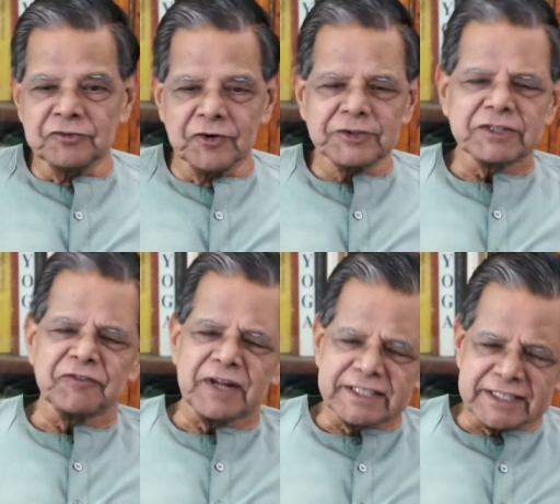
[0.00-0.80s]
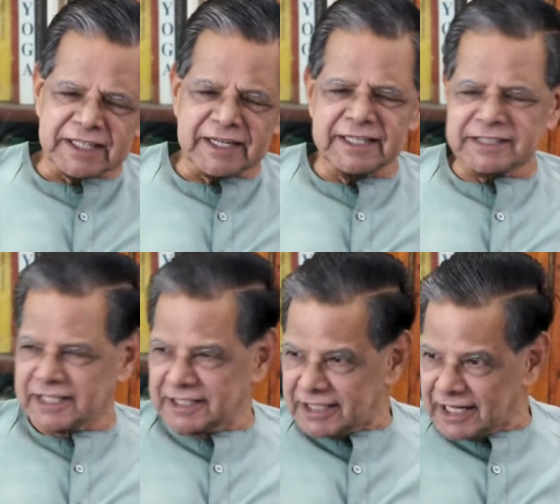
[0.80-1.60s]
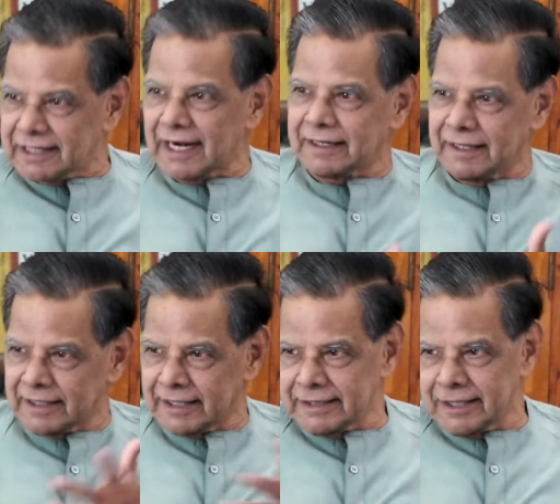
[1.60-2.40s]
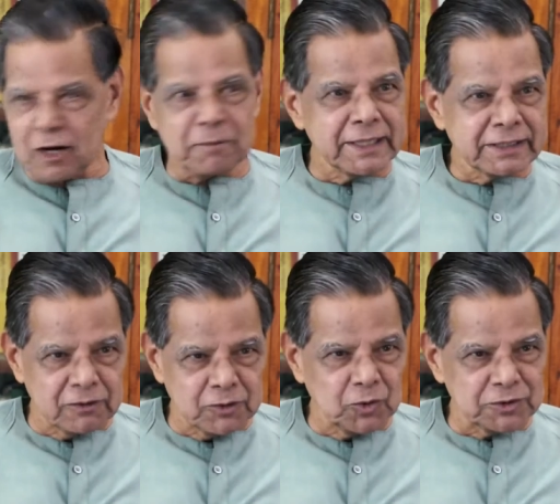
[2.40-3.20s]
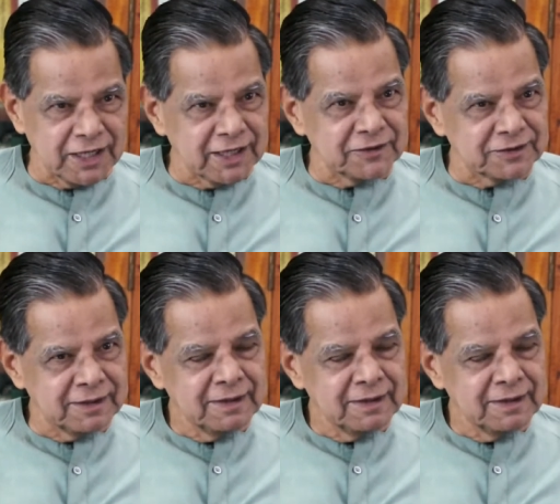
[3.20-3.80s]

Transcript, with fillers: force of necessity, etc., etc. That, that is an elaboration of the whole thing.